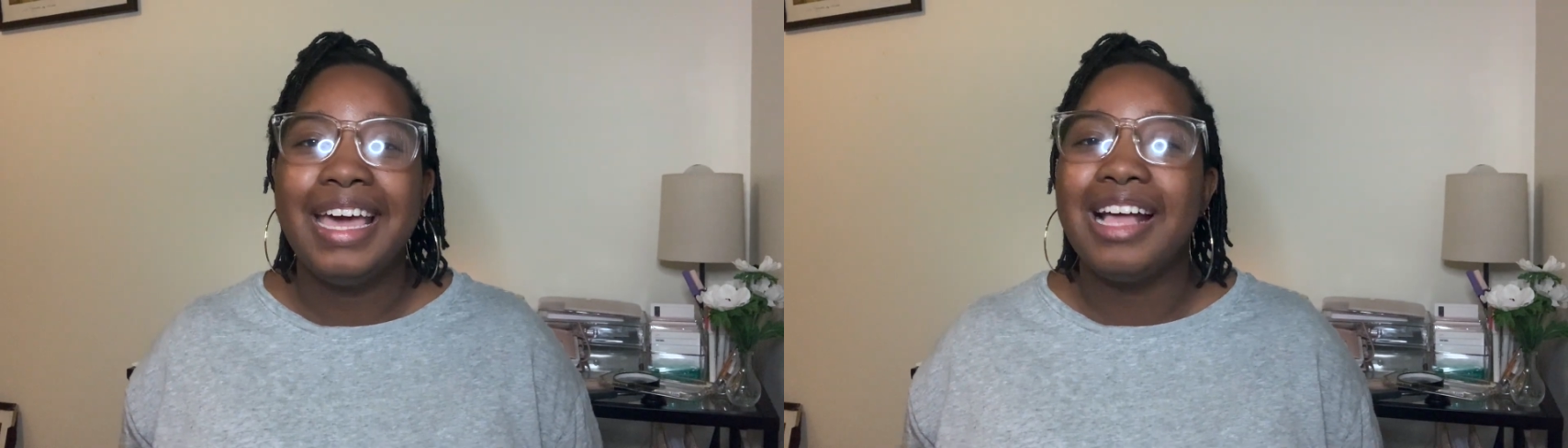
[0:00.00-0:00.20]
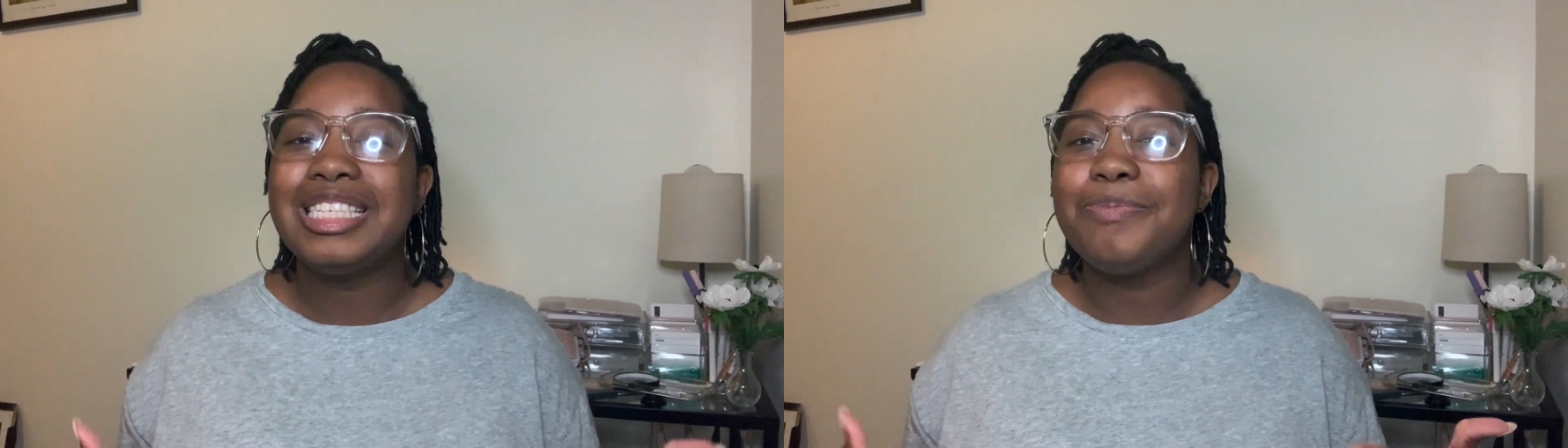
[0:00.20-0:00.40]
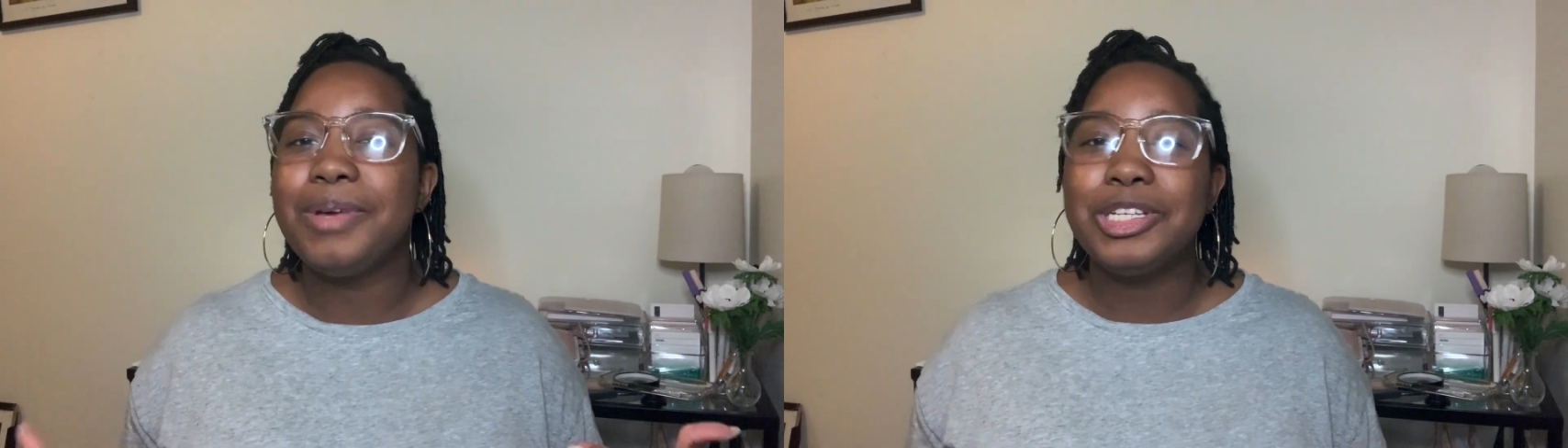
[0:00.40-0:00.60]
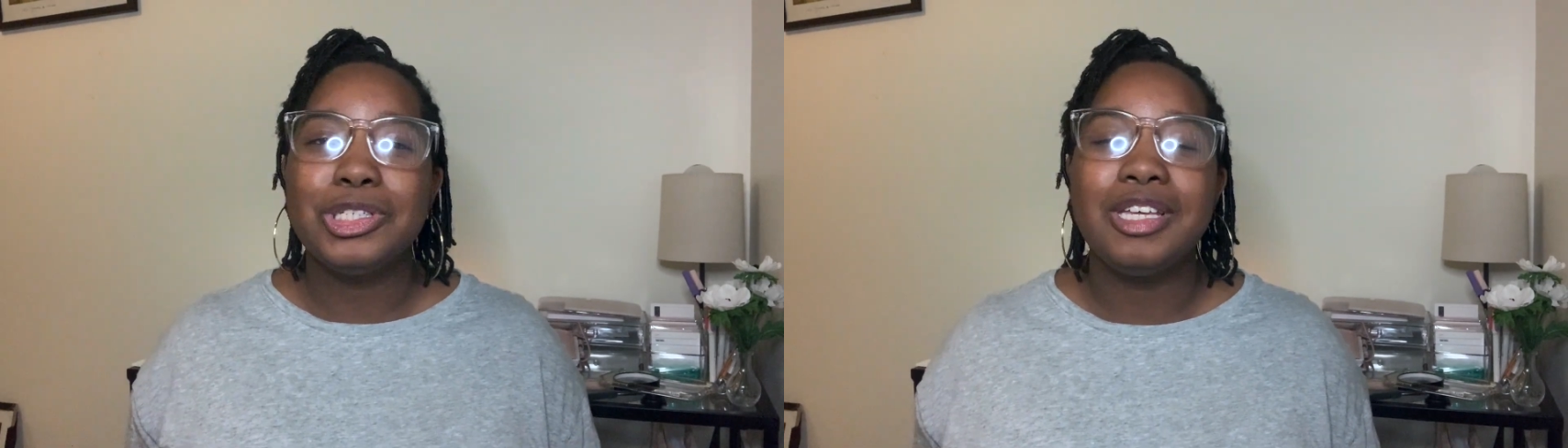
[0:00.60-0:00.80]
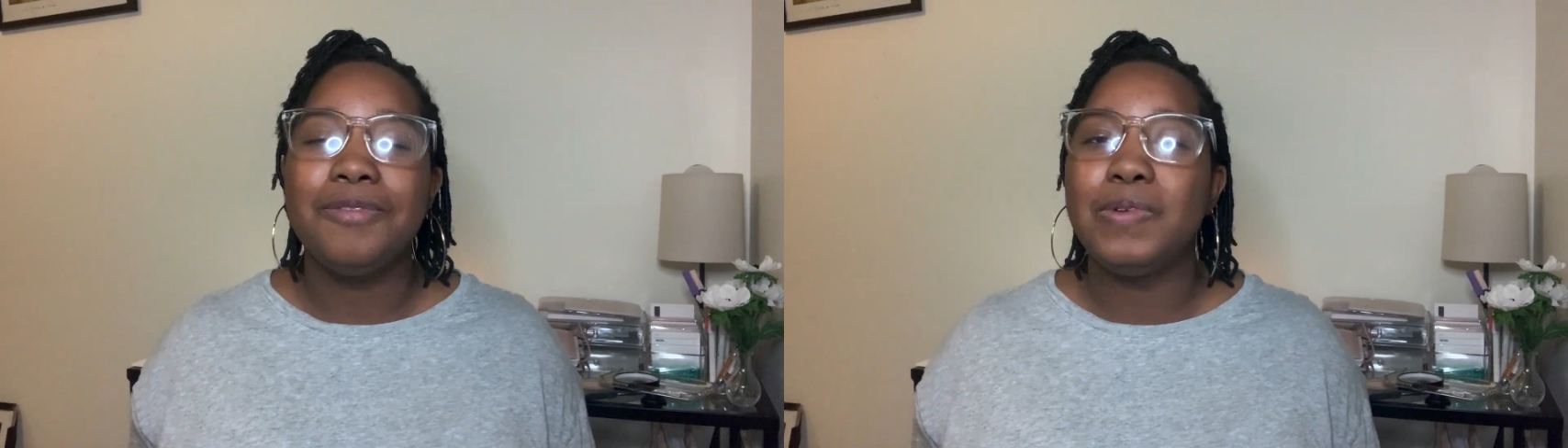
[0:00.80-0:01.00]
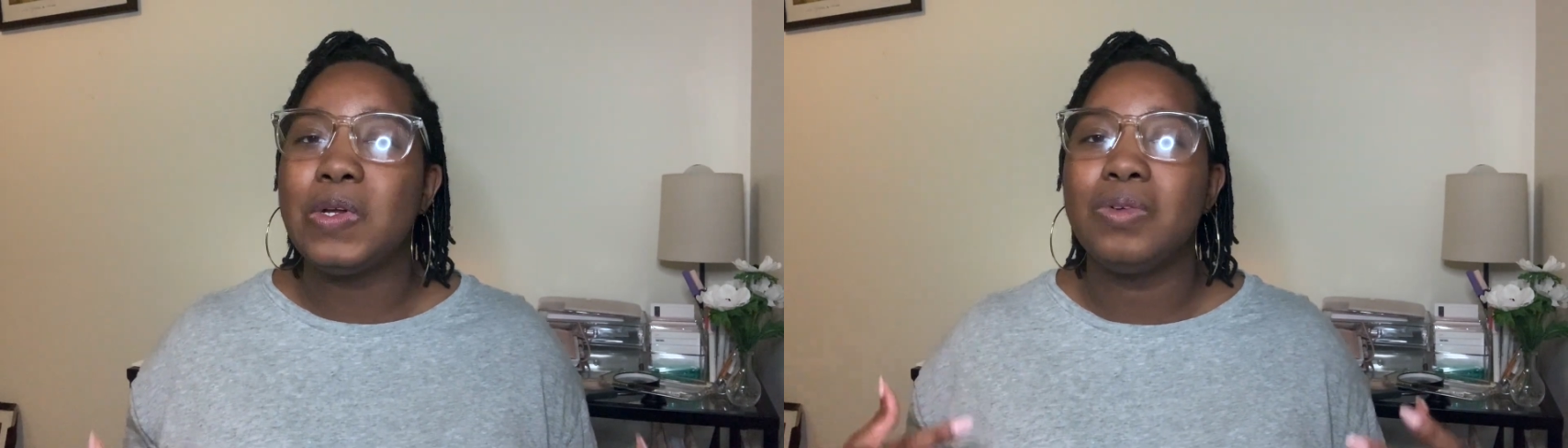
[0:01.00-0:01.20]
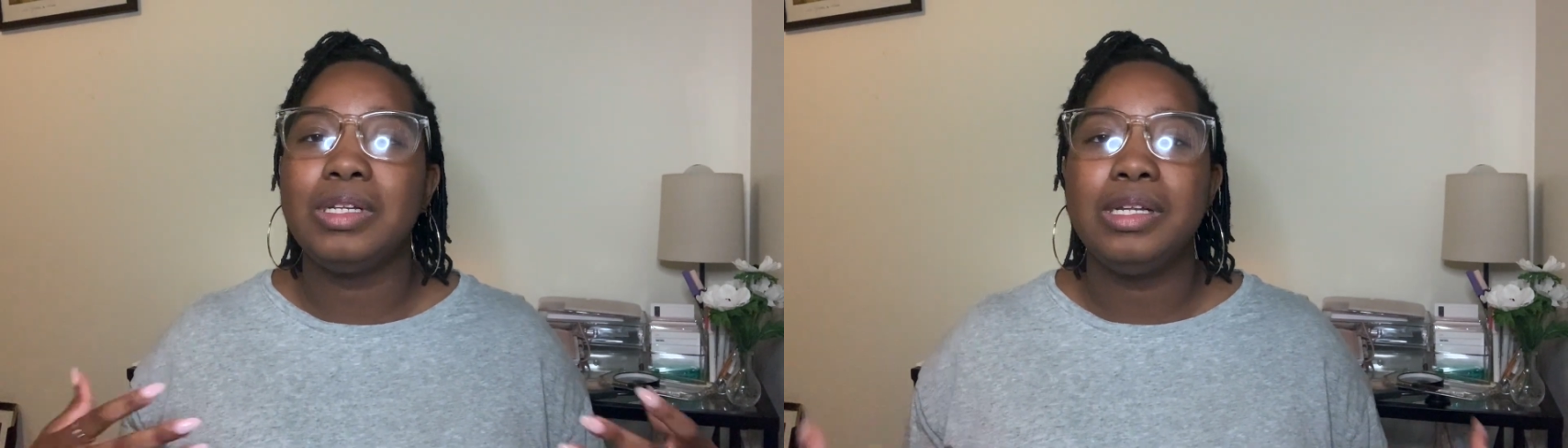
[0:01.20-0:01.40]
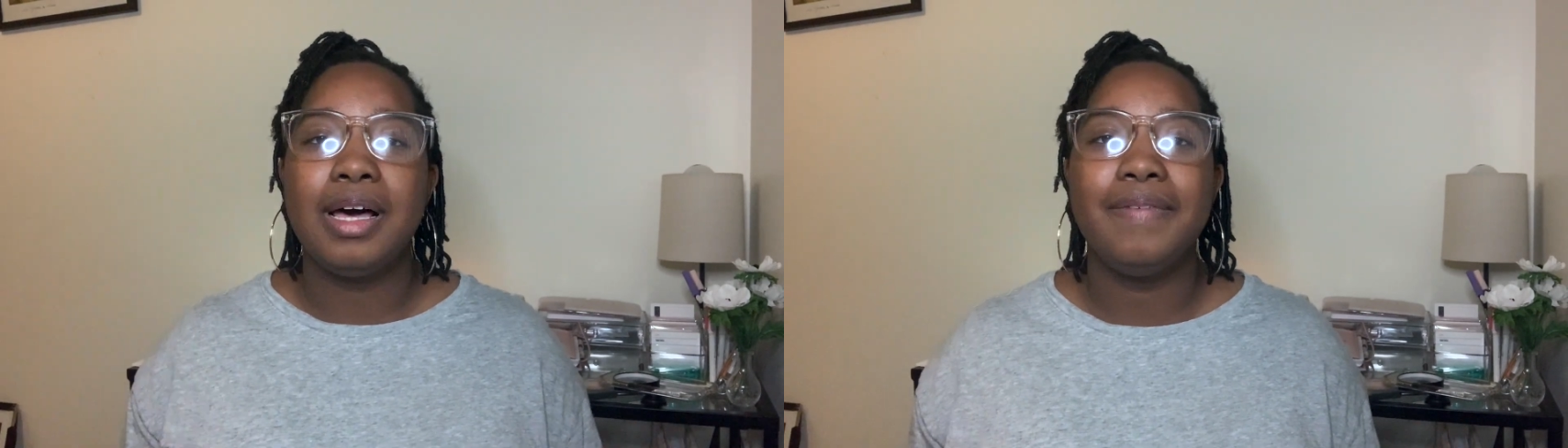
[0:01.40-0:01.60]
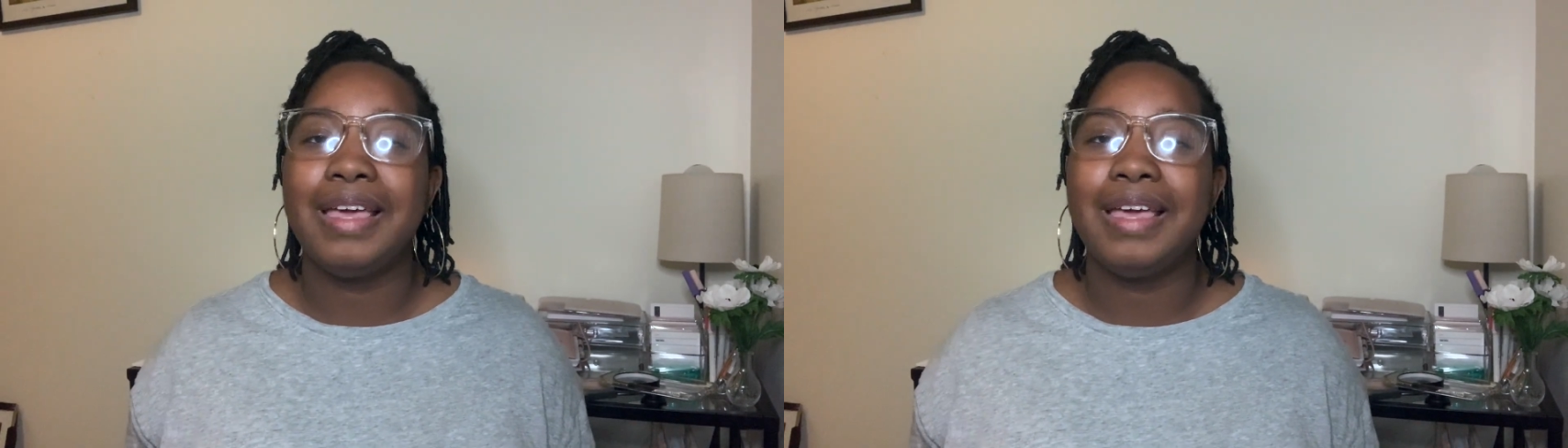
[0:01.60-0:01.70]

especially if you don't love